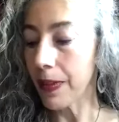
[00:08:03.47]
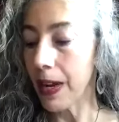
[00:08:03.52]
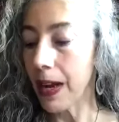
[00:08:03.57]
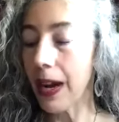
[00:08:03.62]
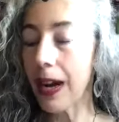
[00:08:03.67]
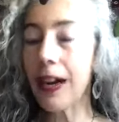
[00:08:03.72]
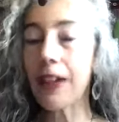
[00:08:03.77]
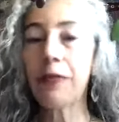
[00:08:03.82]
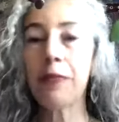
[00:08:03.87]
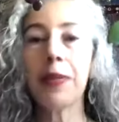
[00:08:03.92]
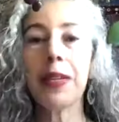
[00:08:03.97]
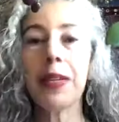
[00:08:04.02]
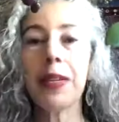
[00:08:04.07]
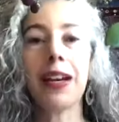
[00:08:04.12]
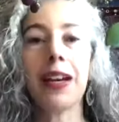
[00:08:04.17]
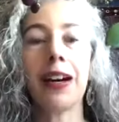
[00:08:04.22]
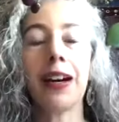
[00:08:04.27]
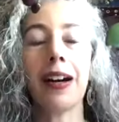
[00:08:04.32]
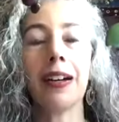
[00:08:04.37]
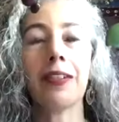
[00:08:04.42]
I've
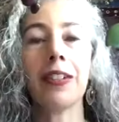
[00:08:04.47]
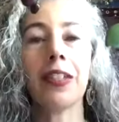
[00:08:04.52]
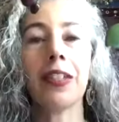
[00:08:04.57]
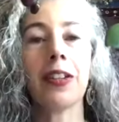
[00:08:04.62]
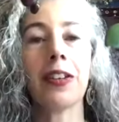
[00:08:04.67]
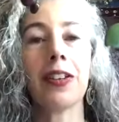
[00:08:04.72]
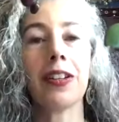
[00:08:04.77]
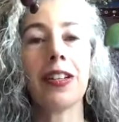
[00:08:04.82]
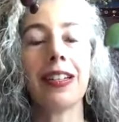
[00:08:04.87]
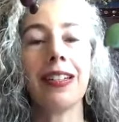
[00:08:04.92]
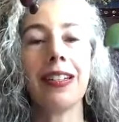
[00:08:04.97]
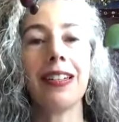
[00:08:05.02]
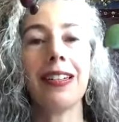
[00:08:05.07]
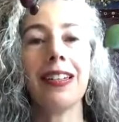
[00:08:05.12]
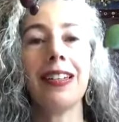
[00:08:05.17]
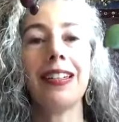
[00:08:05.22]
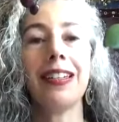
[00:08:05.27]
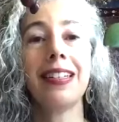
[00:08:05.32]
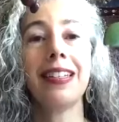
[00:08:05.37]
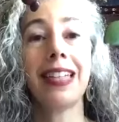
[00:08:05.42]
started
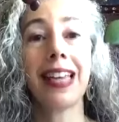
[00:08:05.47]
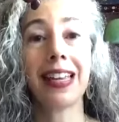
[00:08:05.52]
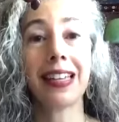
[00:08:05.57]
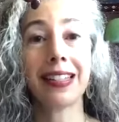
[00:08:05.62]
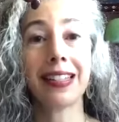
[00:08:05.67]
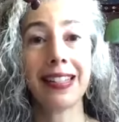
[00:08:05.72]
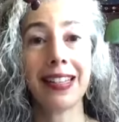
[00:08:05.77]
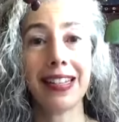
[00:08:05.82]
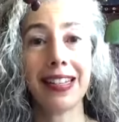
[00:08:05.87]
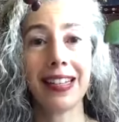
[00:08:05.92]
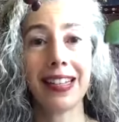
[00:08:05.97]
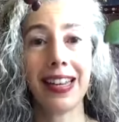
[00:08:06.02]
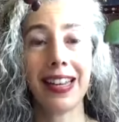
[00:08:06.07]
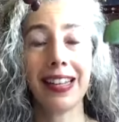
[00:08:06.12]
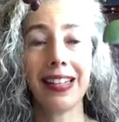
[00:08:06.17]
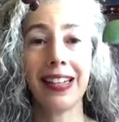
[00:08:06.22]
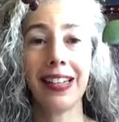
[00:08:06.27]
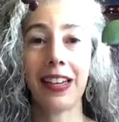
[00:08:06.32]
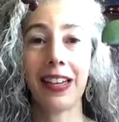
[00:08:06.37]
dancing again.